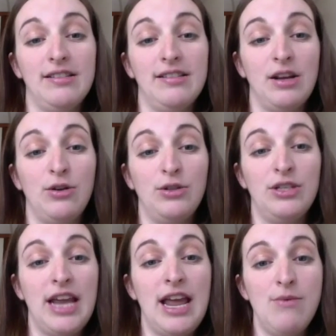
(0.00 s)
So
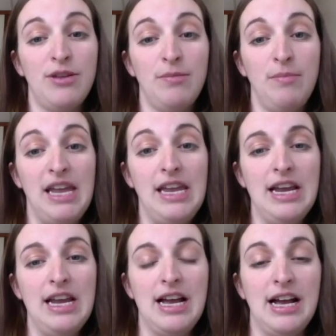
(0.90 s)
today with
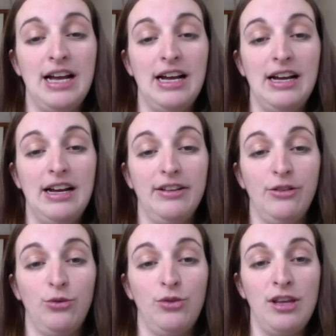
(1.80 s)
me,
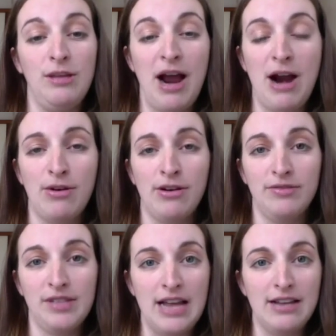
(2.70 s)
through the power
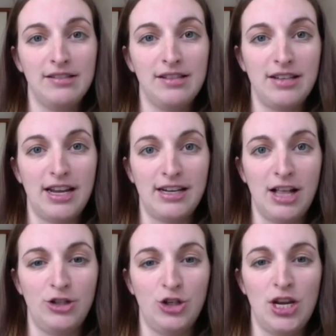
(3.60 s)
of science and
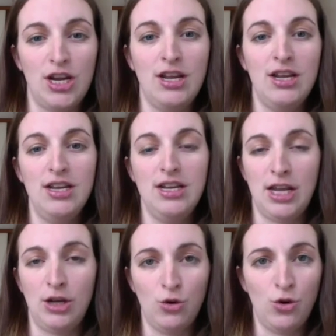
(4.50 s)
technology
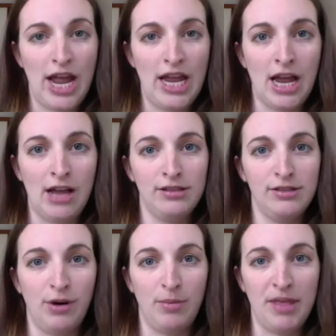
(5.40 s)
and Google
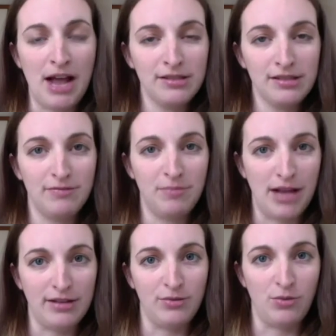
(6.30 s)
Hangouts from thousands of
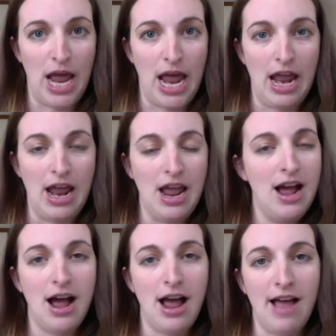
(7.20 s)
miles away,
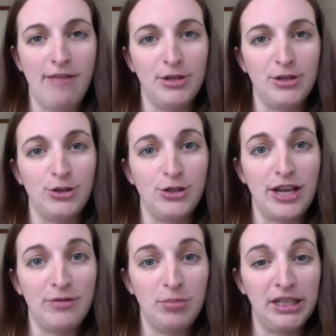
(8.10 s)
I have Mr.
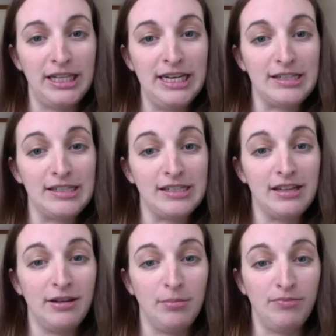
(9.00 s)
David
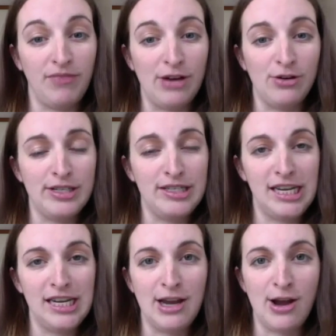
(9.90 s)
Politis, founder and
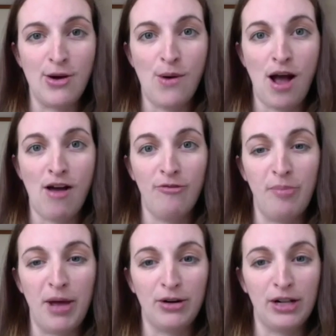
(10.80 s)
CEO
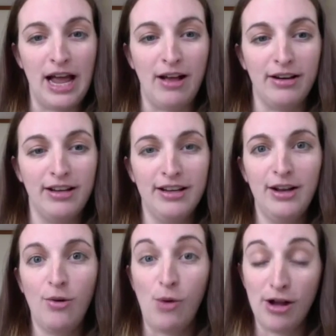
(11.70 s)
of Better Cloud.
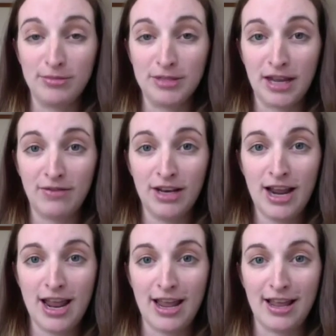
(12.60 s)
Welcome,
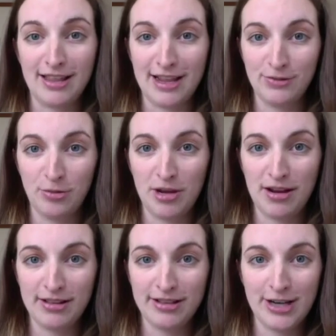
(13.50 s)
David, and thanks for
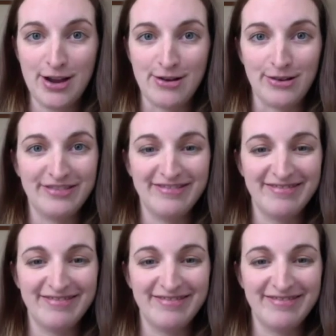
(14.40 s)
being on the show.